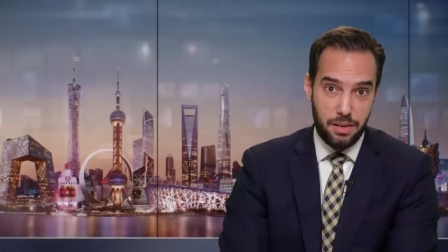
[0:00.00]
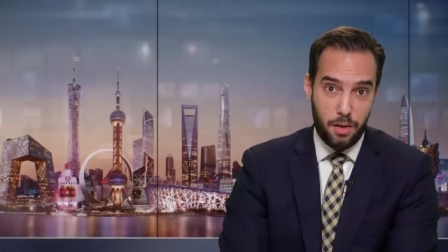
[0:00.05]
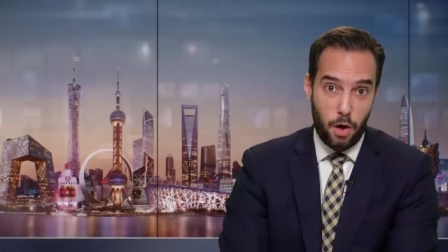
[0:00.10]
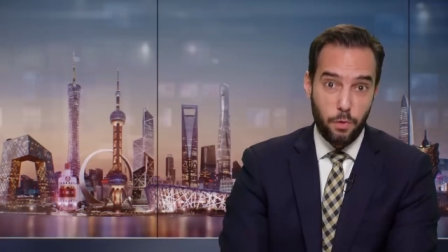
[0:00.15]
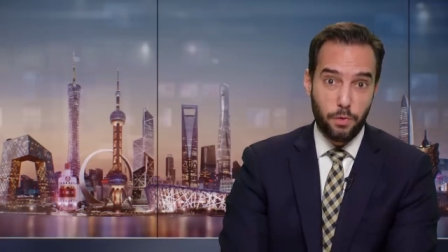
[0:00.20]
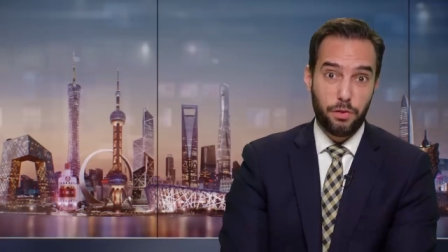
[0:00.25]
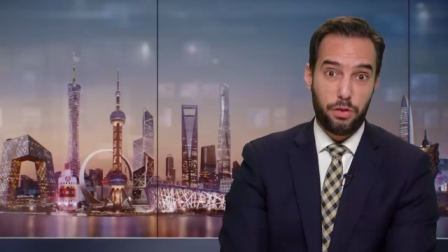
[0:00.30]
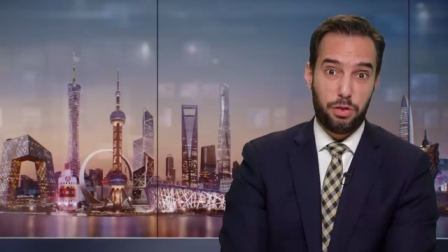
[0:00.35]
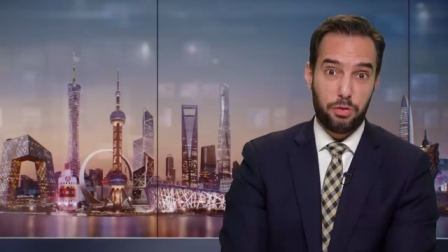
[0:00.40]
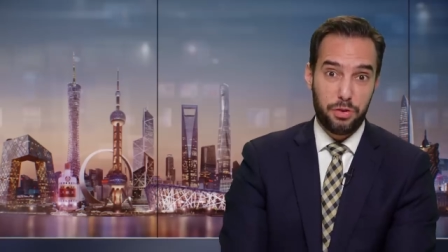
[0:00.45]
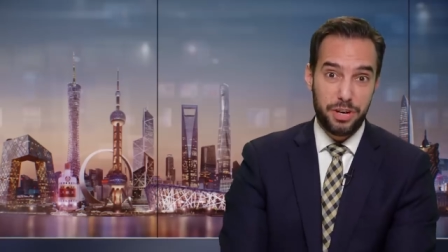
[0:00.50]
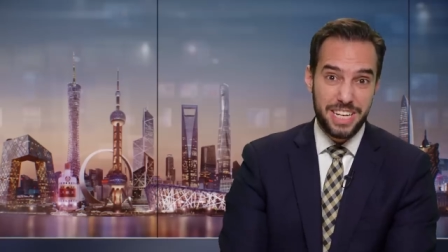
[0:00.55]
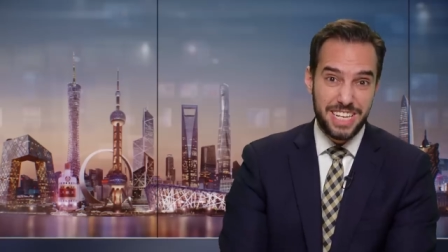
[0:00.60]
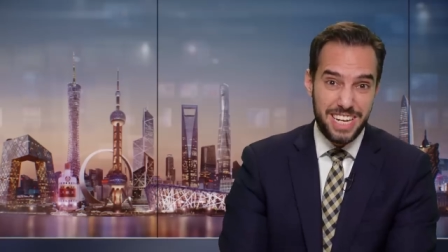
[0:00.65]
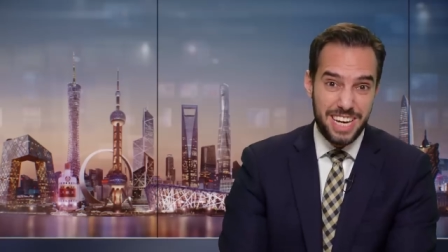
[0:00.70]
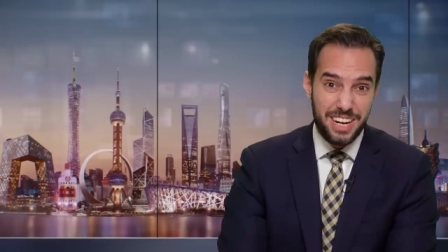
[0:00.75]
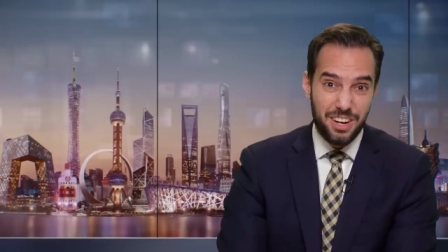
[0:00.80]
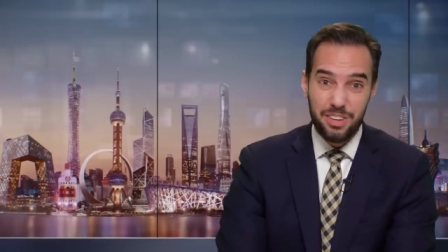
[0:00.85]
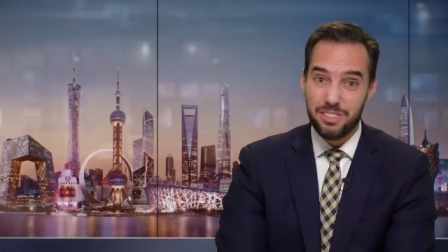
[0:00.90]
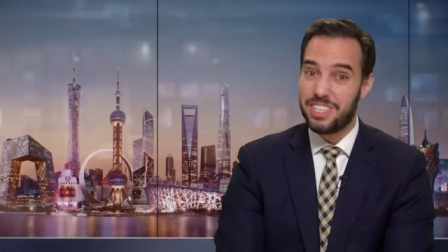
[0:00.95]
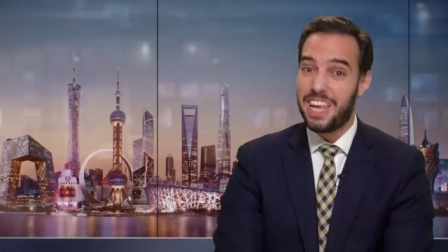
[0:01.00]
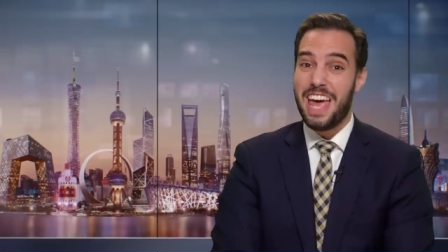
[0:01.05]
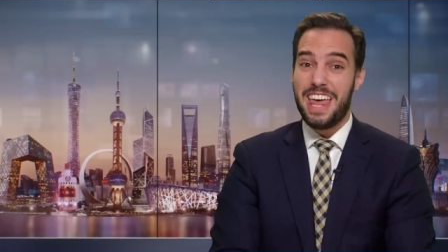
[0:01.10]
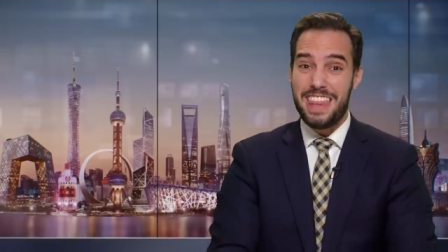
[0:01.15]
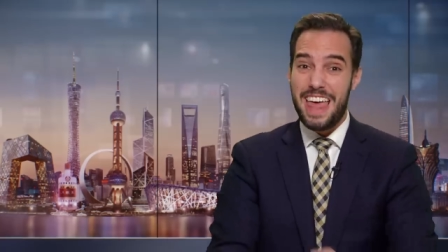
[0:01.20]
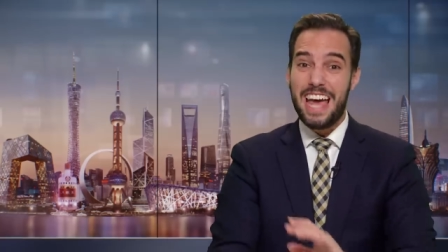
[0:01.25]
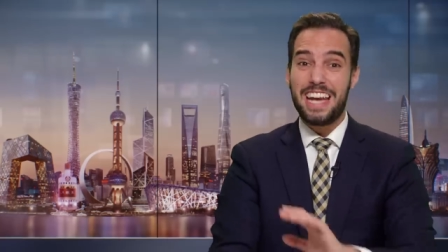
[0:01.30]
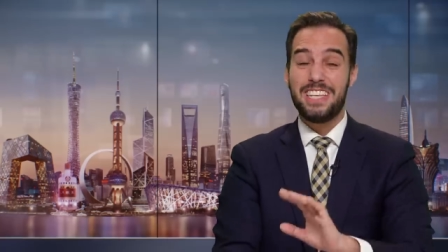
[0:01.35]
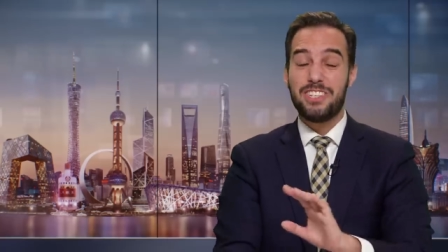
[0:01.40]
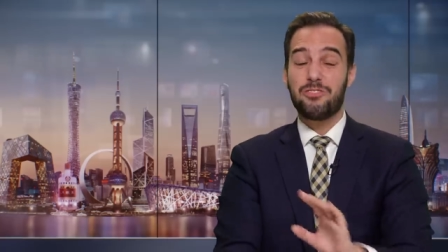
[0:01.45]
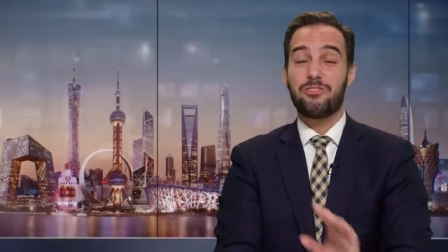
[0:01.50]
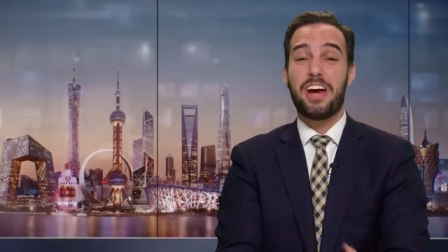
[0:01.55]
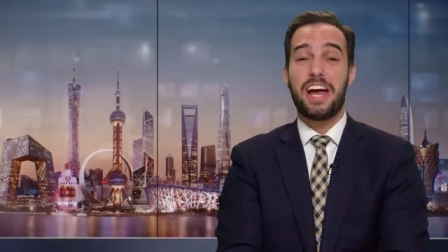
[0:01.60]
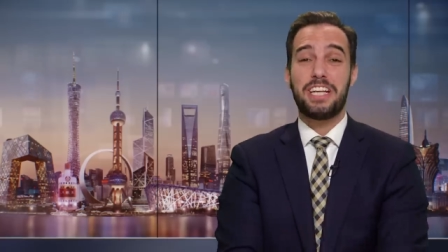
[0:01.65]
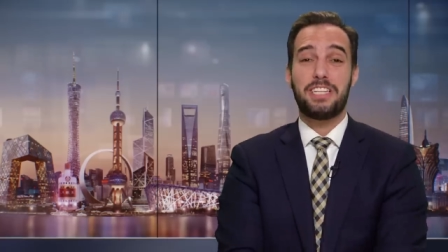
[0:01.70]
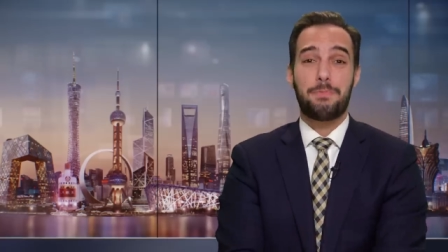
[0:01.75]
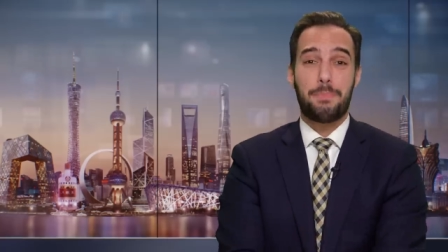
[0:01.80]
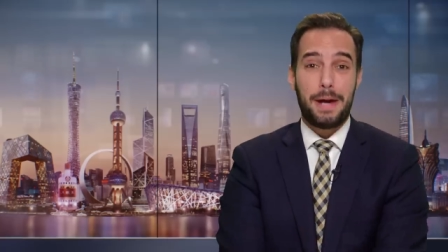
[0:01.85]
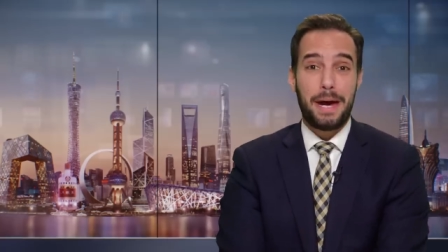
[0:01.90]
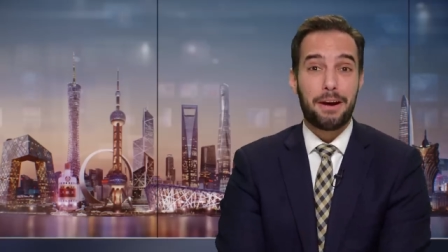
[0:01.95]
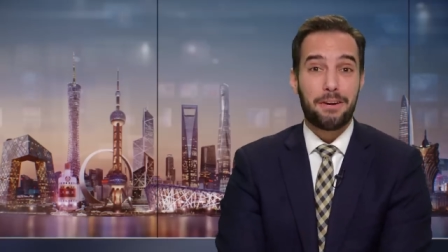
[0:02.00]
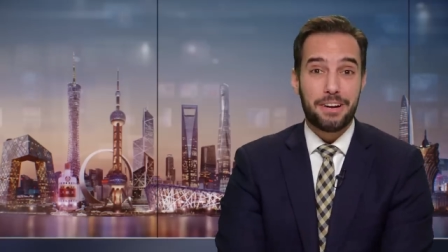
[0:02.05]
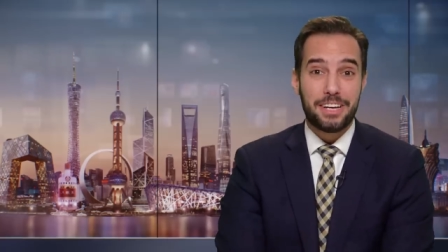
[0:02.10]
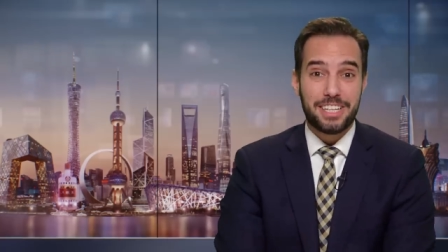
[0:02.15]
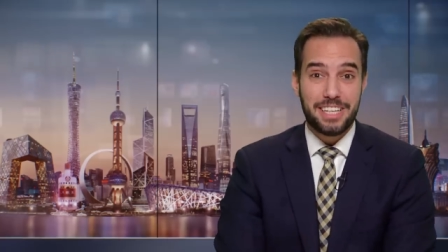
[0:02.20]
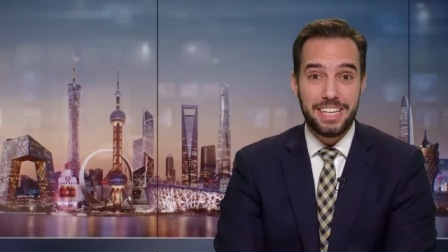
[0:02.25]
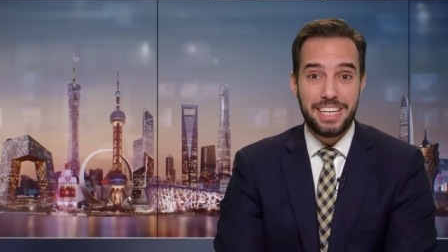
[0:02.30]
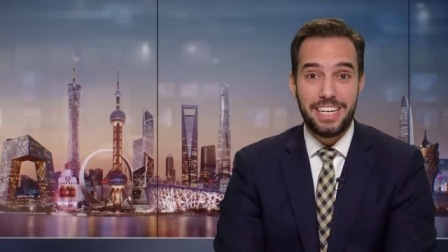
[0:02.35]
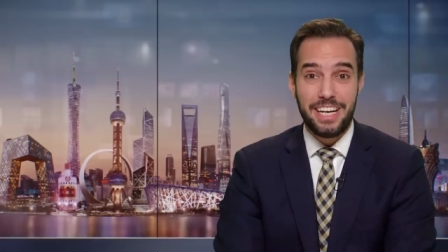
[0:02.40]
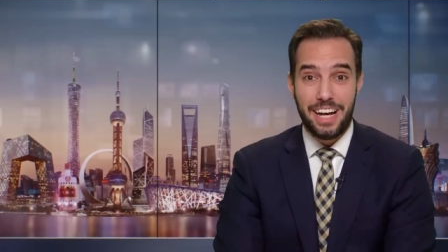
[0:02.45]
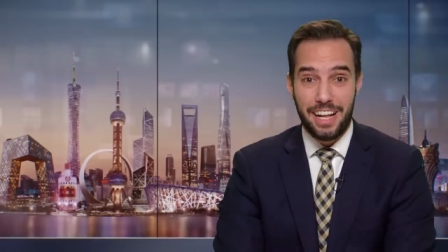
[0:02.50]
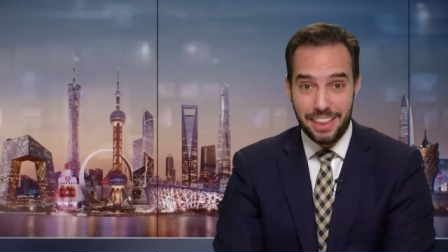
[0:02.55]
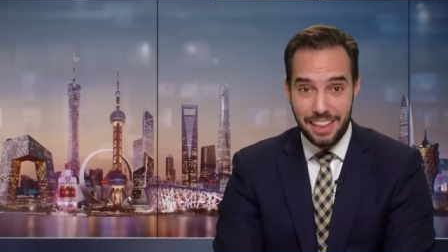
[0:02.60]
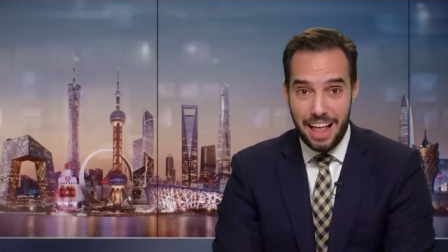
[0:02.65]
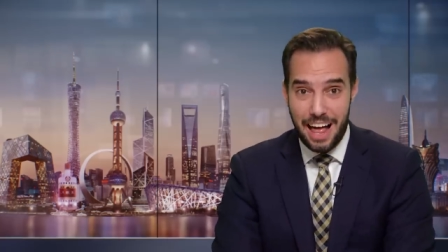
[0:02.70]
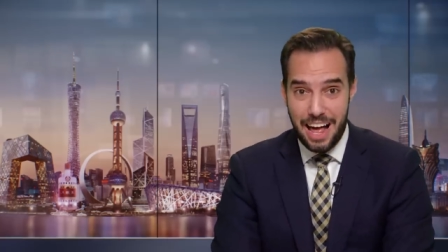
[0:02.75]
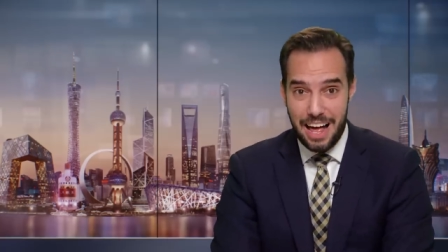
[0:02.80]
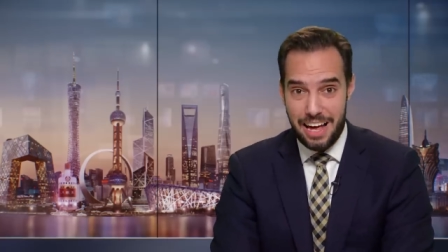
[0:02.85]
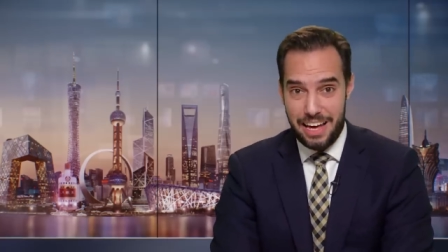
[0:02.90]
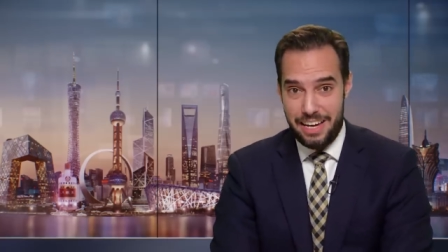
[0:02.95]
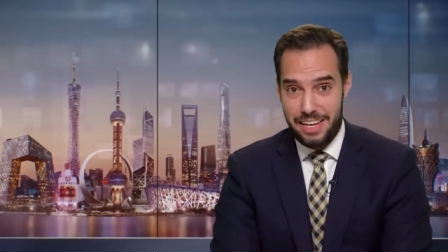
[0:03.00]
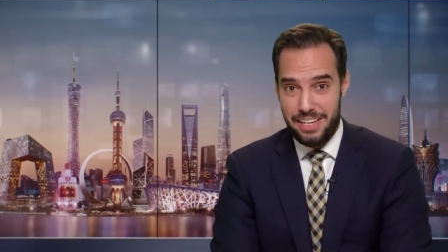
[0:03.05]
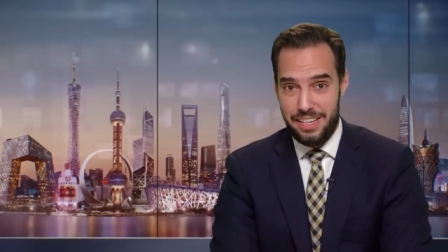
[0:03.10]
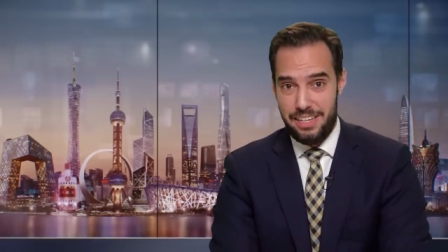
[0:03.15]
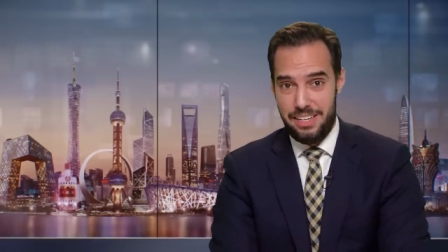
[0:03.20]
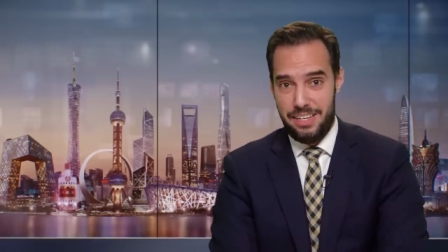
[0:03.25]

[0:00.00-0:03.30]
Over 3 years, that is transparently a lie.